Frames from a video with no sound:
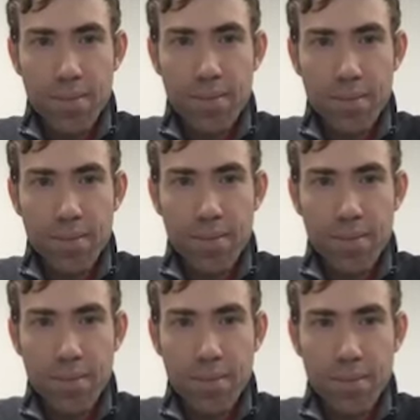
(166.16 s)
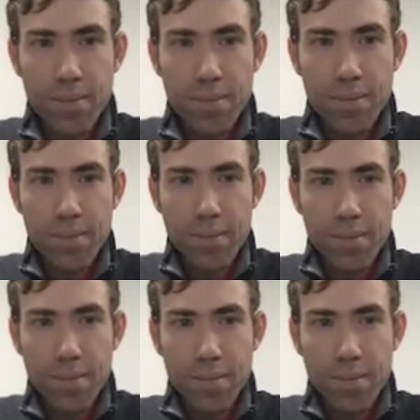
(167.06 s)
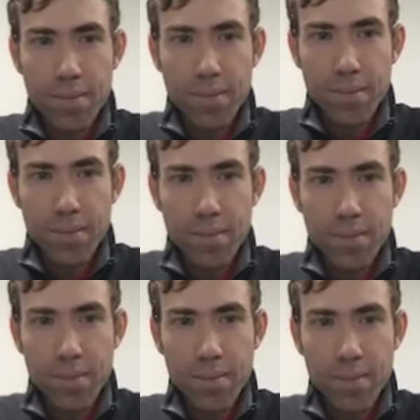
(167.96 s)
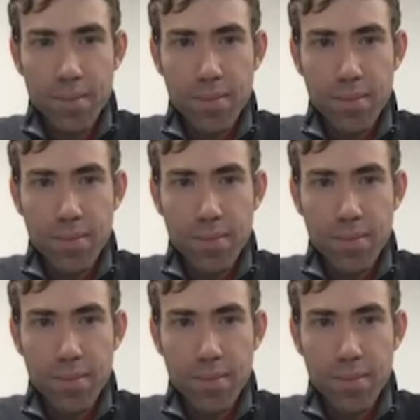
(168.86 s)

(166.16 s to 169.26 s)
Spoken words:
The person shown says nothing.